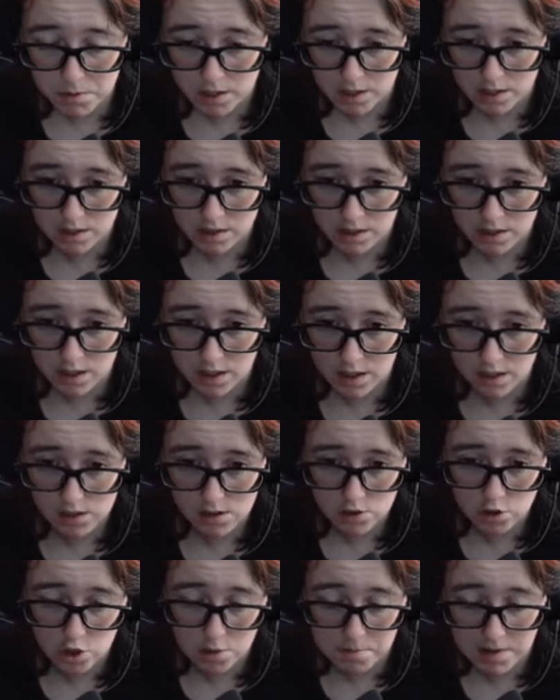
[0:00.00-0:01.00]
But, like,
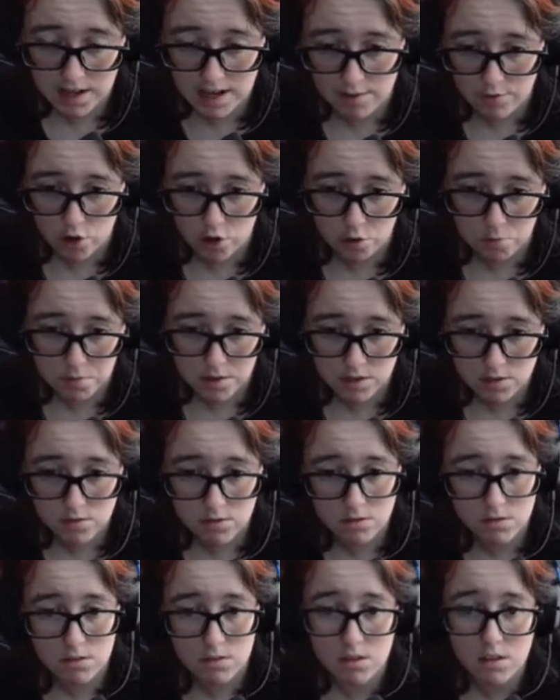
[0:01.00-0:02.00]
she might have another
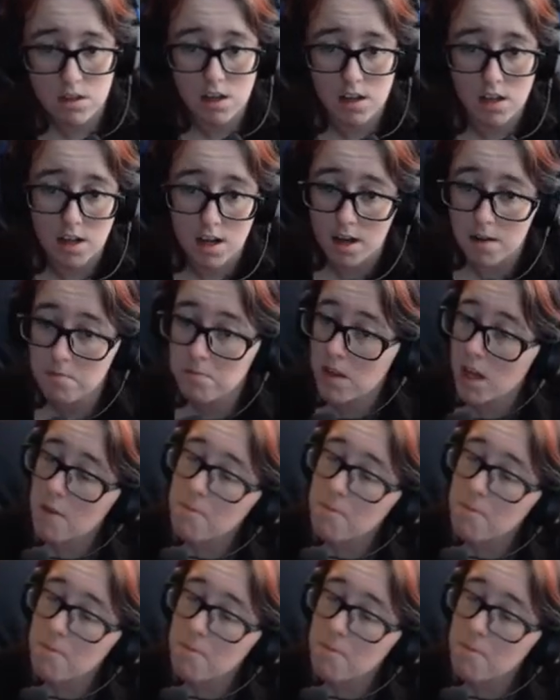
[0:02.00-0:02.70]
puzzle. I'm